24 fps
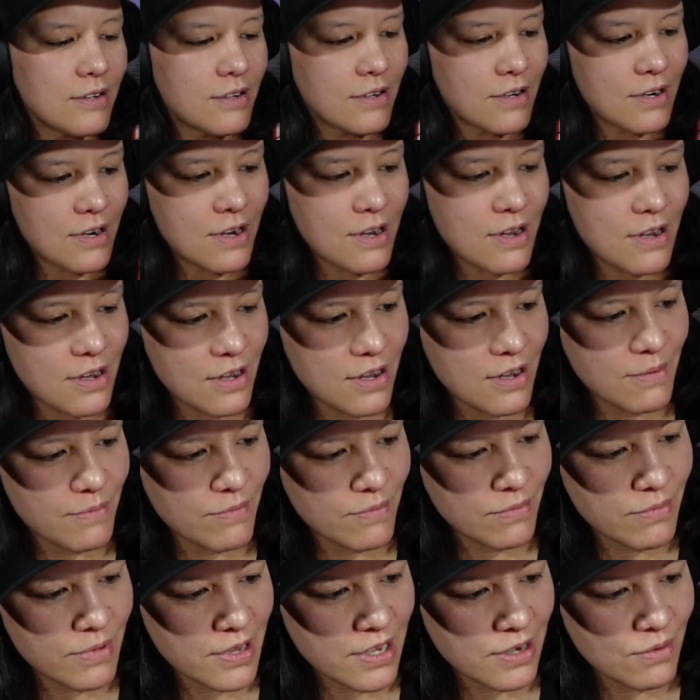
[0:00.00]

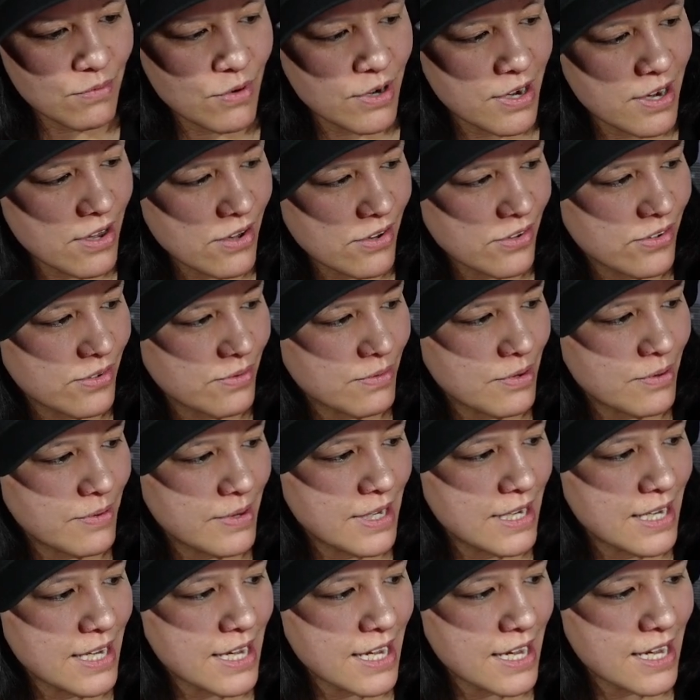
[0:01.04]
Um, and what else? What do we
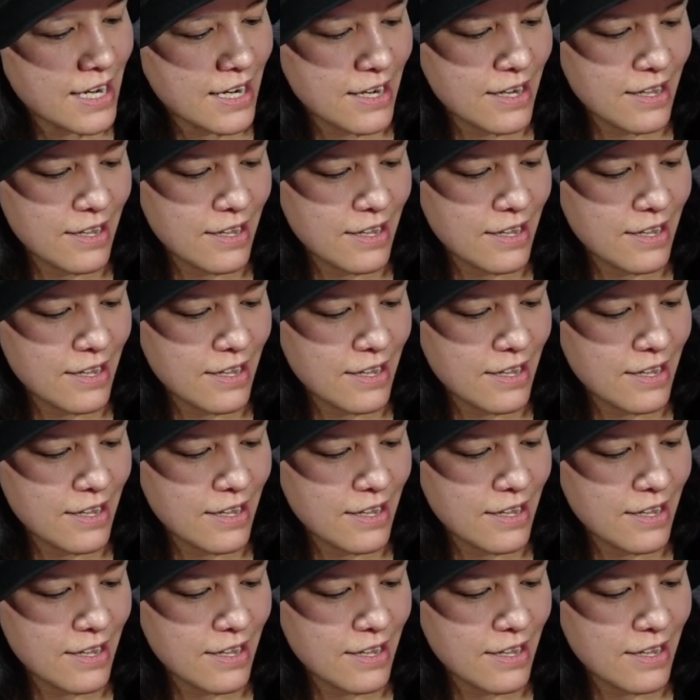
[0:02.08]
got?